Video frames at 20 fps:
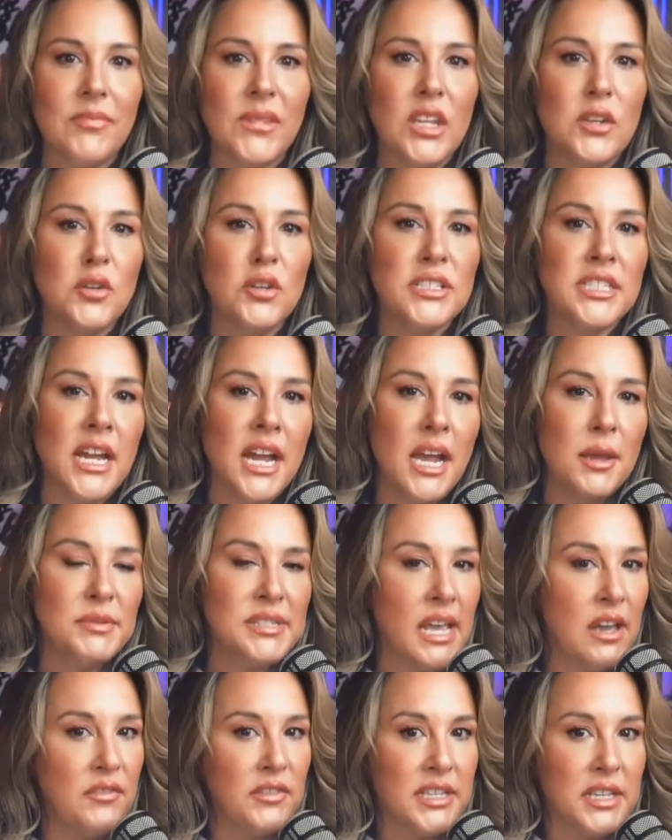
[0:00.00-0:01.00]
New York Times
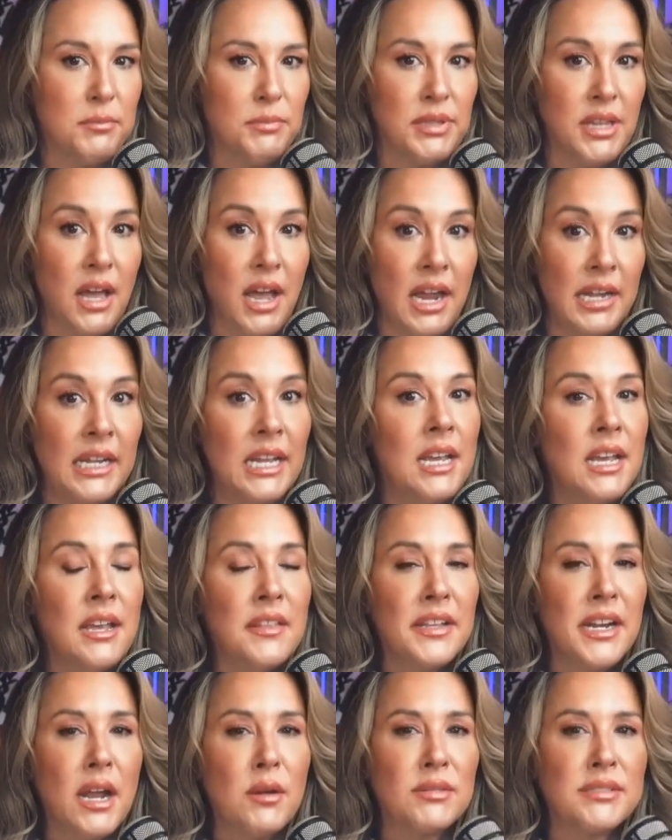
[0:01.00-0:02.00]
heavily implied
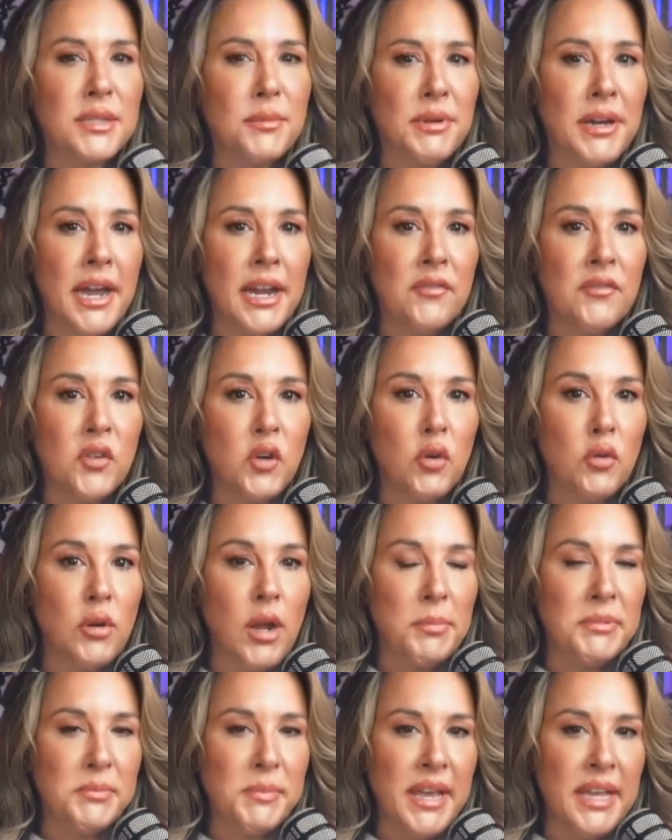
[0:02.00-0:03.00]
that I was some kind of
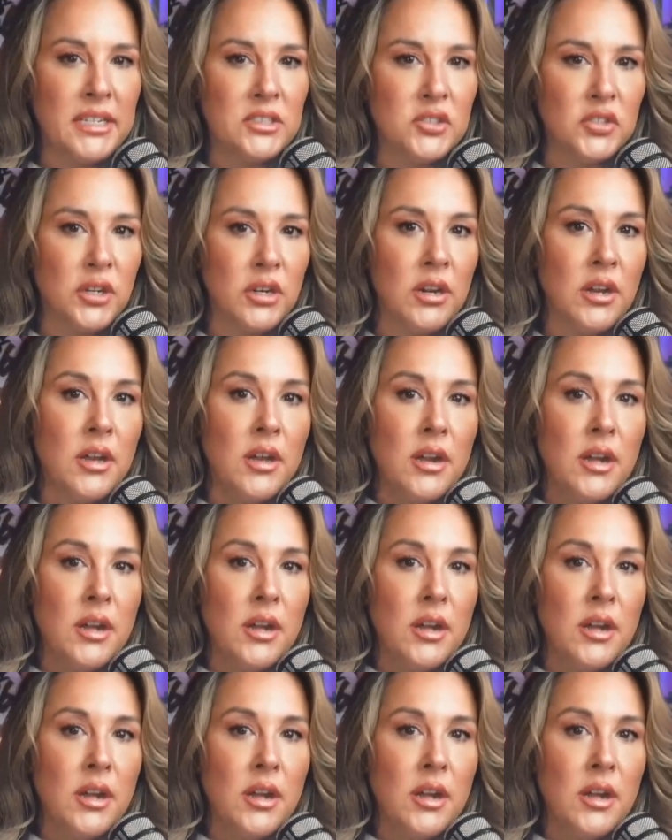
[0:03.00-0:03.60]
corrupt manager